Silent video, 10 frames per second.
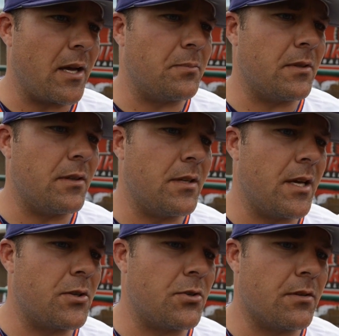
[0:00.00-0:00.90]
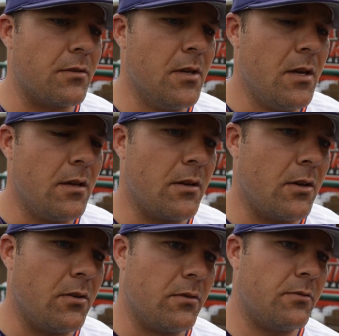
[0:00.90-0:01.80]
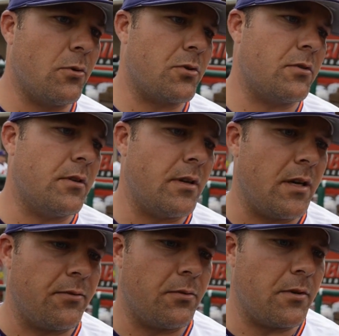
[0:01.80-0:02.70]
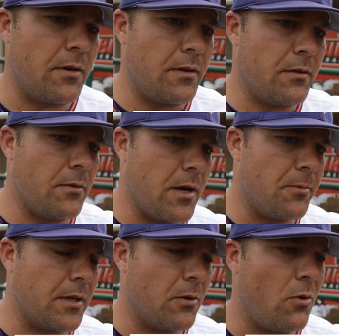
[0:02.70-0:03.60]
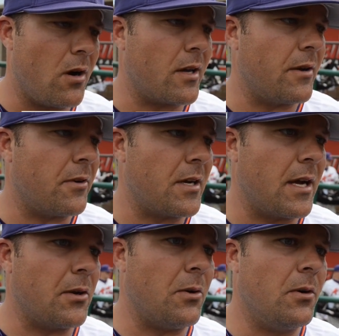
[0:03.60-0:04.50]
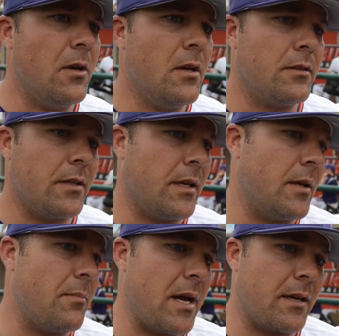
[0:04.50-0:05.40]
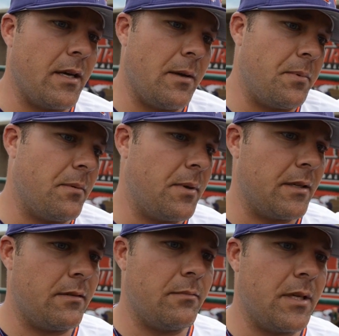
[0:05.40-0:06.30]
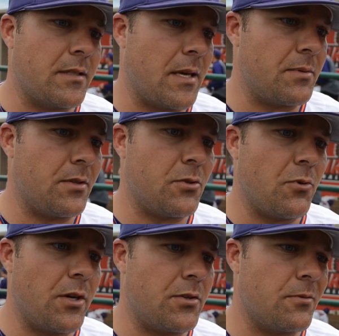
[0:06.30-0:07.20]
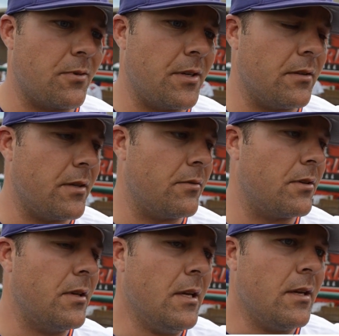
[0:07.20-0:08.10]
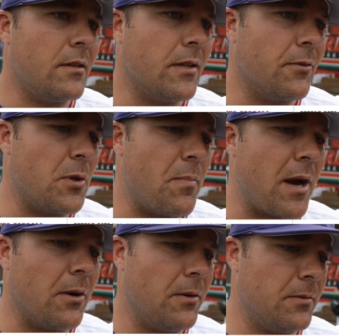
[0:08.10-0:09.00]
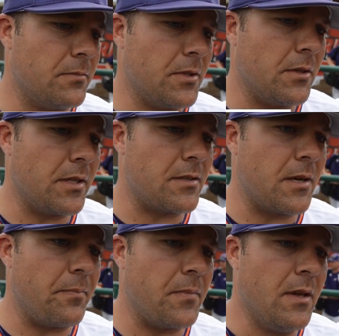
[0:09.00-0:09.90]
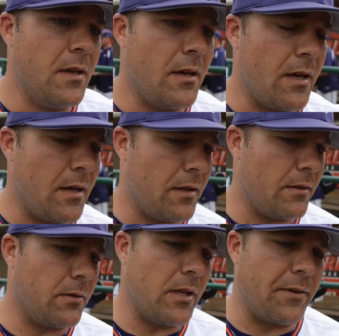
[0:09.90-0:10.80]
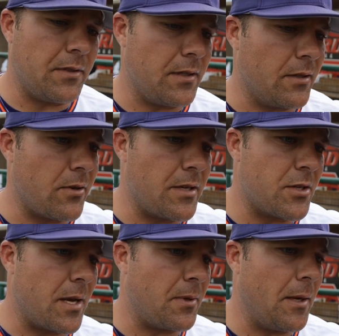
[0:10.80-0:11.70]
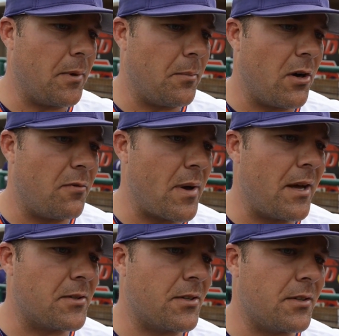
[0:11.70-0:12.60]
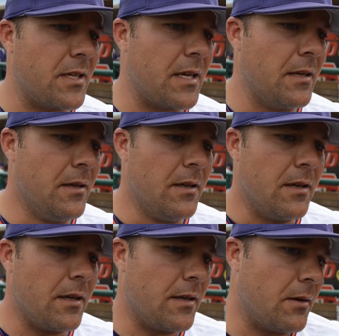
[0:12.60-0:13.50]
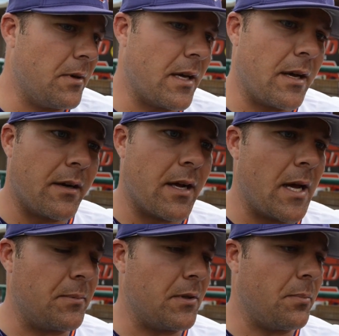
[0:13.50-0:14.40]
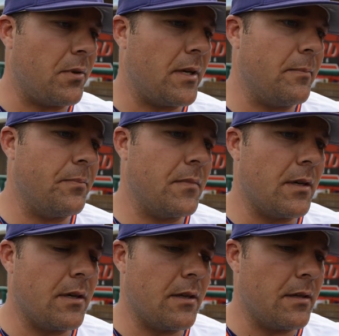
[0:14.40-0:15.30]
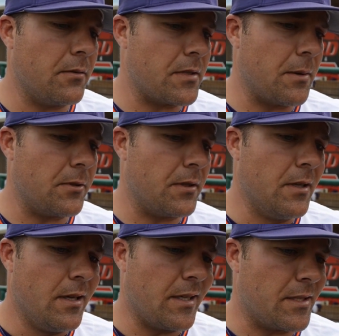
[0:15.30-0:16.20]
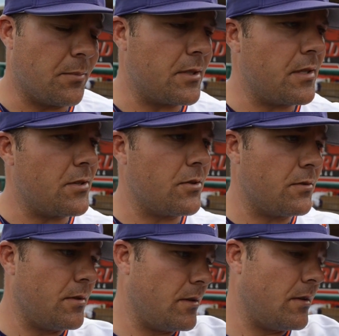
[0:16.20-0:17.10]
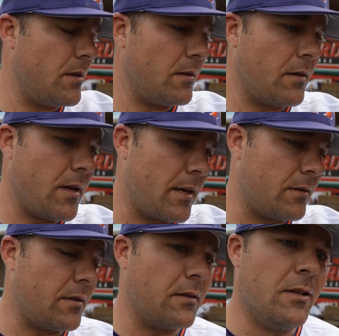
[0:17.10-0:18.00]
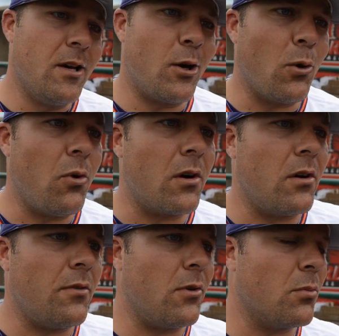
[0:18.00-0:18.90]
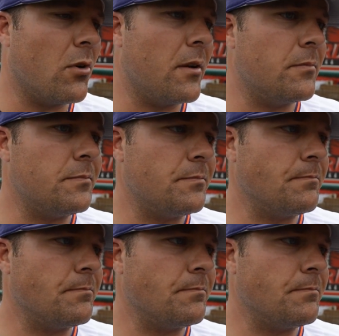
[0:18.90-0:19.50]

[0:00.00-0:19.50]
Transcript: up to the dish. And, you know, fortunately enough, we were able to get a walk out of our nine hole to get him back up in a big-time situation where he delivered the barrel. You know, that's something. Their lefty did a great job keeping him off balance all day. And we got our guy up to the plate that was able to get some extension and connect on a walk-off home run.